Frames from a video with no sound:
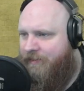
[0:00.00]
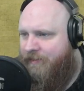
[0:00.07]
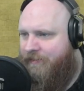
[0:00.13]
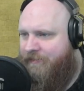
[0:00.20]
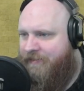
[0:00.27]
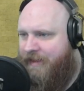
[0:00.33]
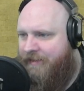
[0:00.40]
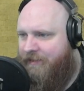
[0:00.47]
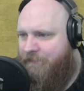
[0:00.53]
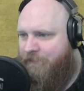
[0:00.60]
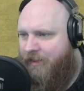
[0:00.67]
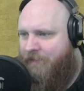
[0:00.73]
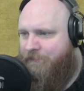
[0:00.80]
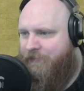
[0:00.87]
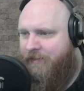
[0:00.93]
then it
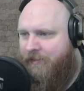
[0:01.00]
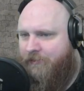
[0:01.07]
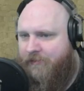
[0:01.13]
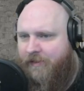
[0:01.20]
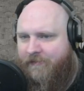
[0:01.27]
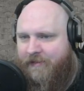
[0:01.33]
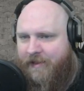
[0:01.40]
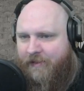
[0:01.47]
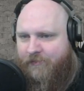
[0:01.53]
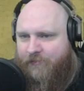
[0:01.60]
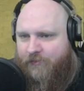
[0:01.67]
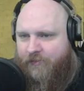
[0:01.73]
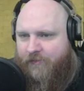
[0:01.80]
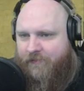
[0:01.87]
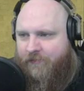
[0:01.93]
might be a good idea to
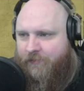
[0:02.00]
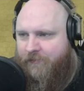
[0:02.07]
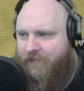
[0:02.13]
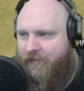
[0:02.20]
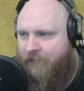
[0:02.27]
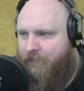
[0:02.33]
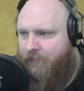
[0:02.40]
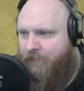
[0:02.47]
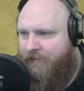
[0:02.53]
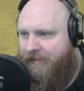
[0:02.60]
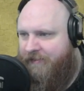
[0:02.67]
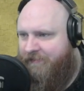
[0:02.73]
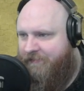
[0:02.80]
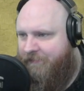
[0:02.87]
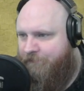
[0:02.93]
just use like one of
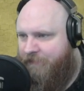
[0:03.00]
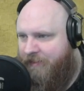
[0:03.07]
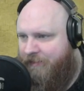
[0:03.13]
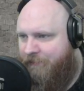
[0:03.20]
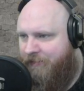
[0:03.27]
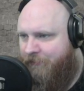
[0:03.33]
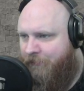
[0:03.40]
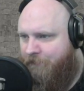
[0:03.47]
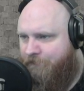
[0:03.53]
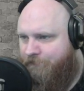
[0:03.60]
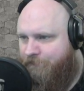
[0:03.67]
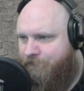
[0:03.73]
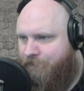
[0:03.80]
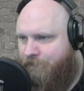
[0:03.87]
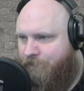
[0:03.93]
these in the middle.
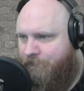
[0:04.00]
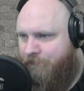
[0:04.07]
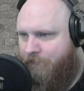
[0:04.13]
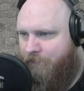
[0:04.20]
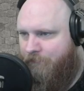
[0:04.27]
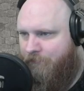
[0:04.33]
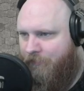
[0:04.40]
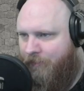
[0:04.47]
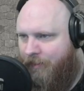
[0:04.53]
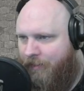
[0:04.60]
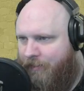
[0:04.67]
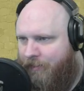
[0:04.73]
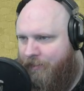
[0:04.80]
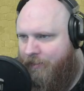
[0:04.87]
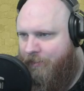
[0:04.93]

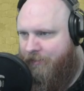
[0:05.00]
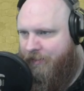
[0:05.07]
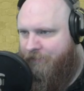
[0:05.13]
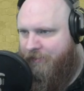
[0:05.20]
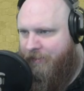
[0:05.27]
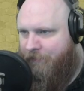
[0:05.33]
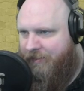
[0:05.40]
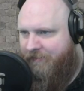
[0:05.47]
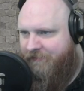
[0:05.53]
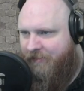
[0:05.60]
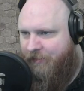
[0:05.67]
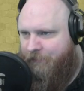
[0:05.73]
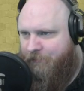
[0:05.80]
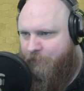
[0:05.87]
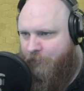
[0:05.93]
Okay, we can make this a
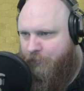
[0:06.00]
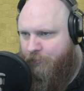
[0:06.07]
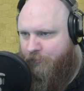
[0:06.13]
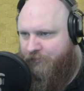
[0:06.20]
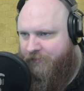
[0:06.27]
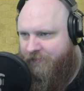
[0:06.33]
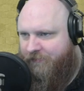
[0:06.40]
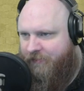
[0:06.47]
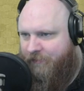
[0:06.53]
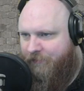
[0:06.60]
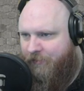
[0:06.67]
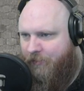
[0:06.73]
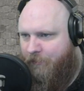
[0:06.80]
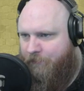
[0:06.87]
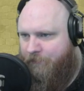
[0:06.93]
little bit more gorgeous. There we
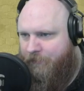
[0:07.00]
go.